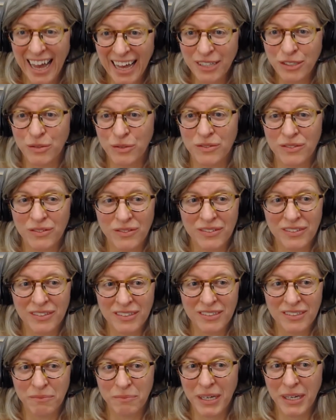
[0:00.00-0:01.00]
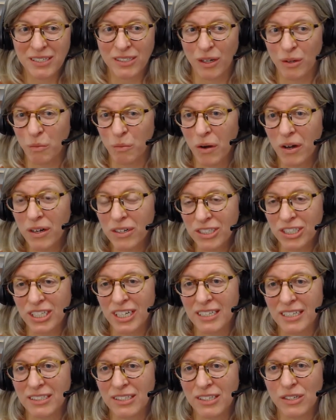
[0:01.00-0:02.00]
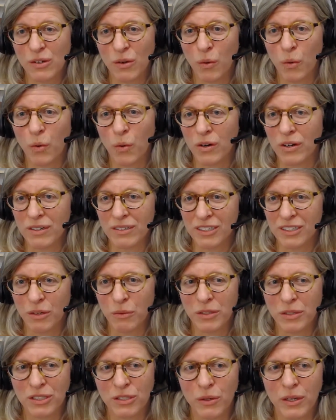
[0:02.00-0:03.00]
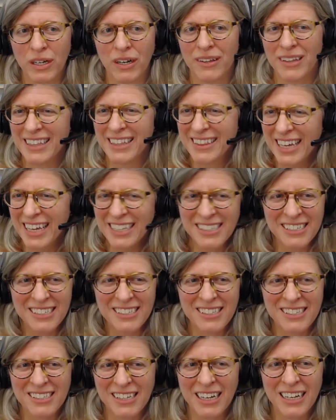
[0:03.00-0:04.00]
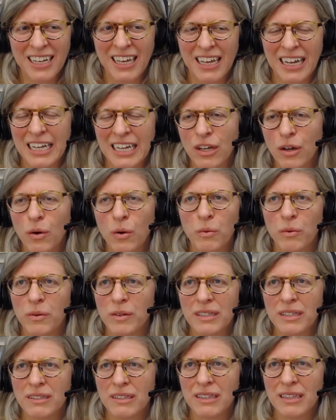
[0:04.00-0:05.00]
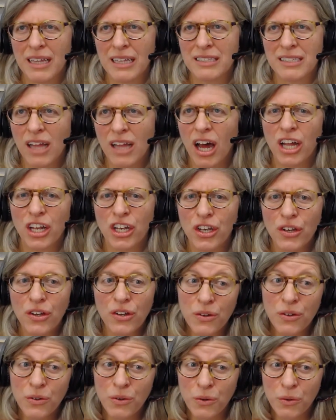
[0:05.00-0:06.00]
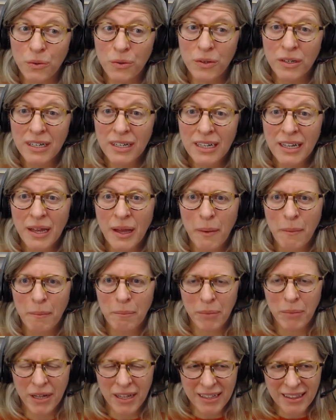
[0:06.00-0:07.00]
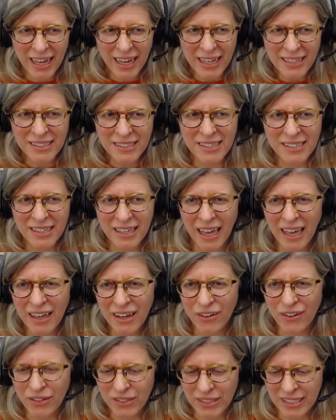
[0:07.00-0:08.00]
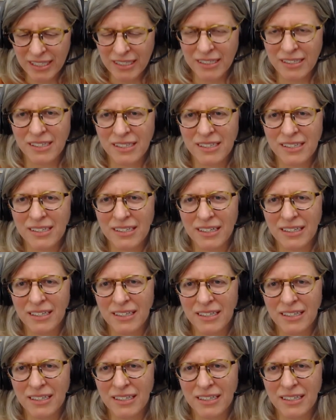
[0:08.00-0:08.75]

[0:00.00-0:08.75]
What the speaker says: as based on watersheds or, what's going on, like that's exciting. I know it's not new, but that scale is,